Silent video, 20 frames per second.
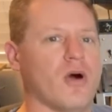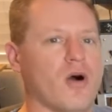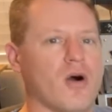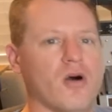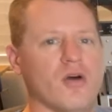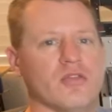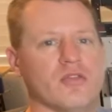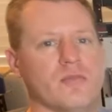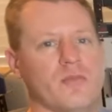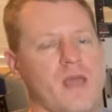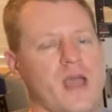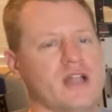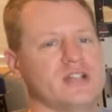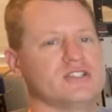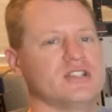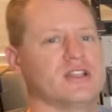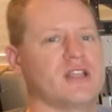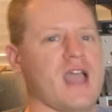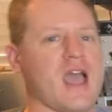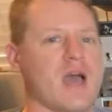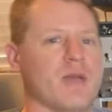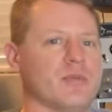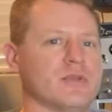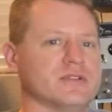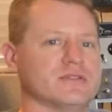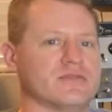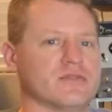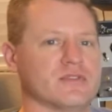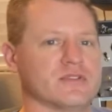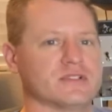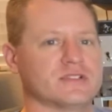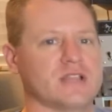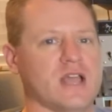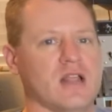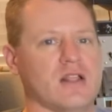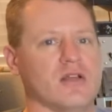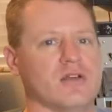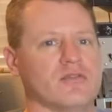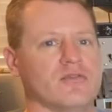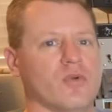all the magic happens for the
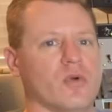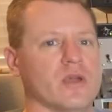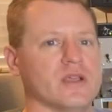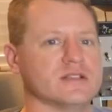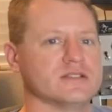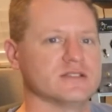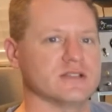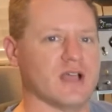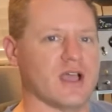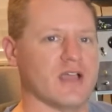Cylon voice.